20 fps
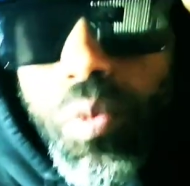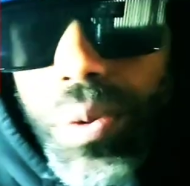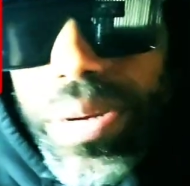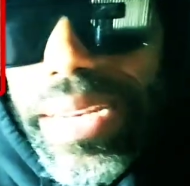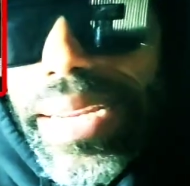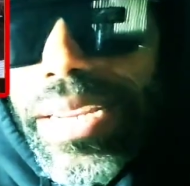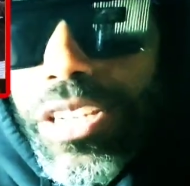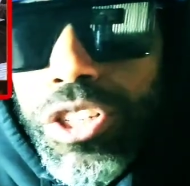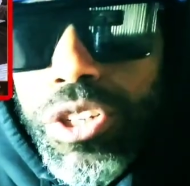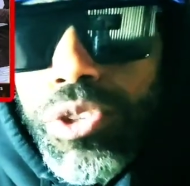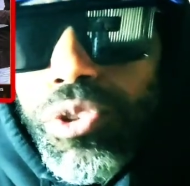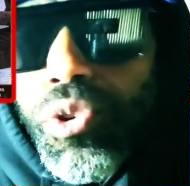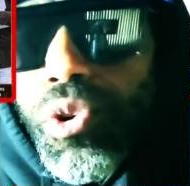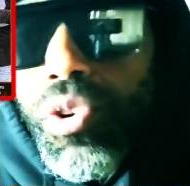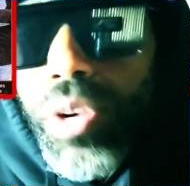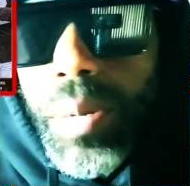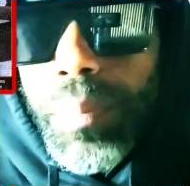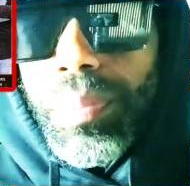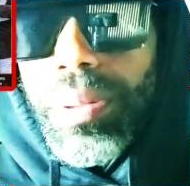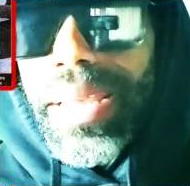We need
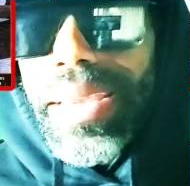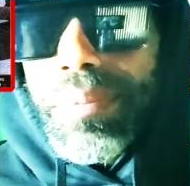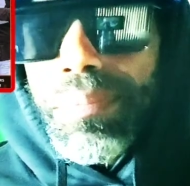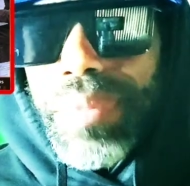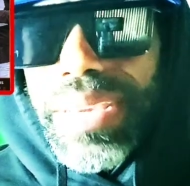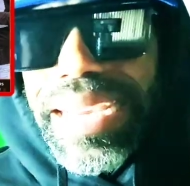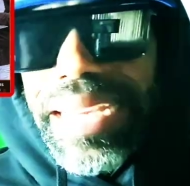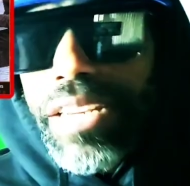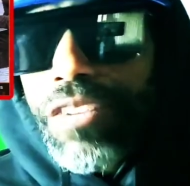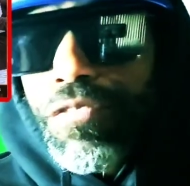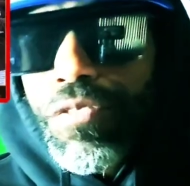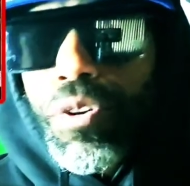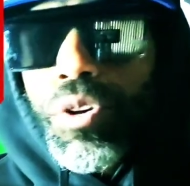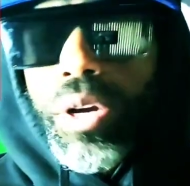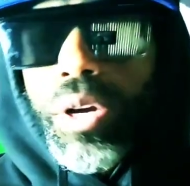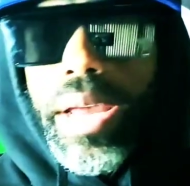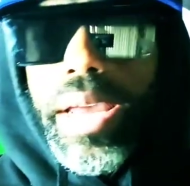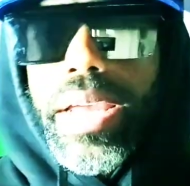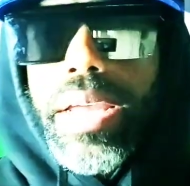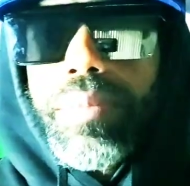Shedeur to play
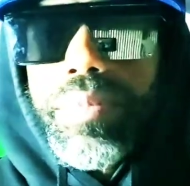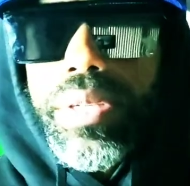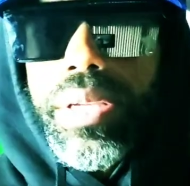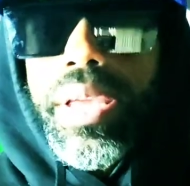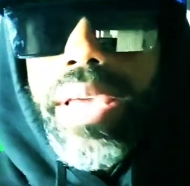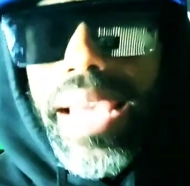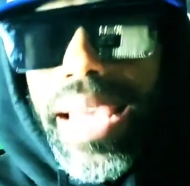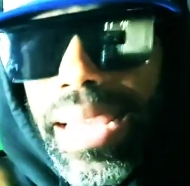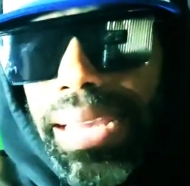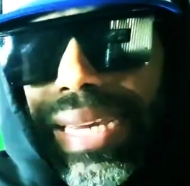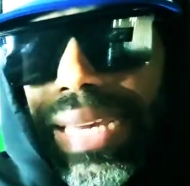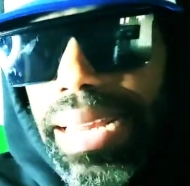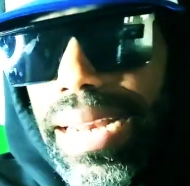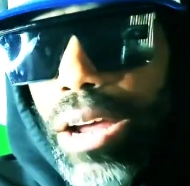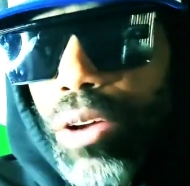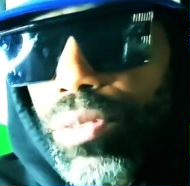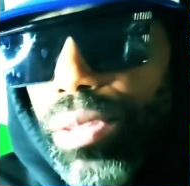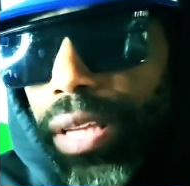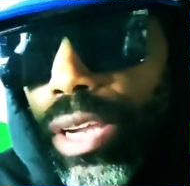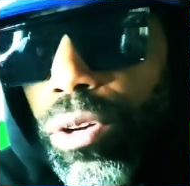meaningful games and get
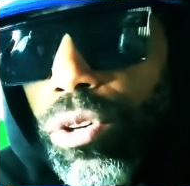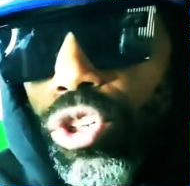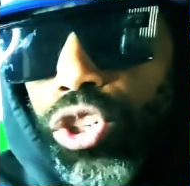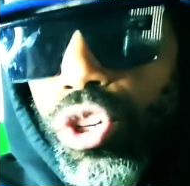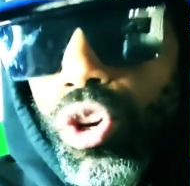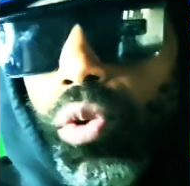out there and